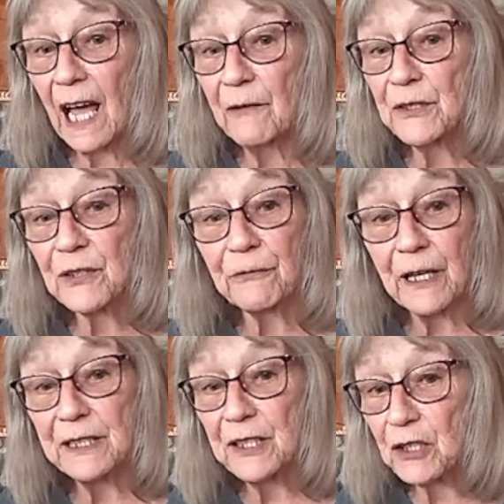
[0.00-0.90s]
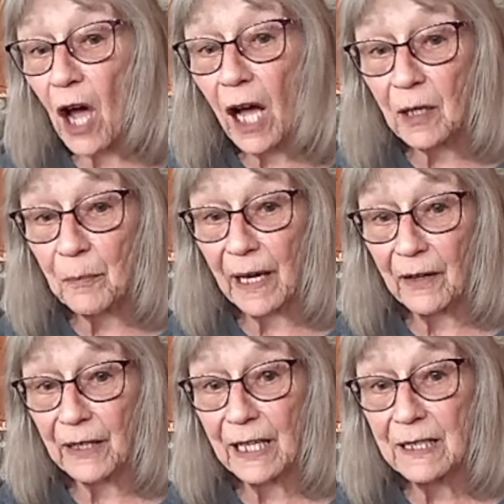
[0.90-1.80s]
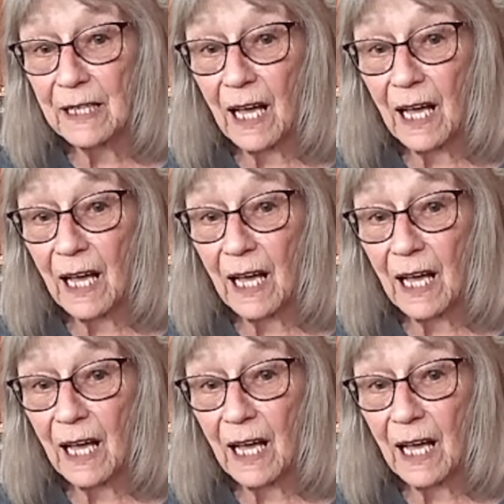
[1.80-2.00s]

I was afraid to talk about it.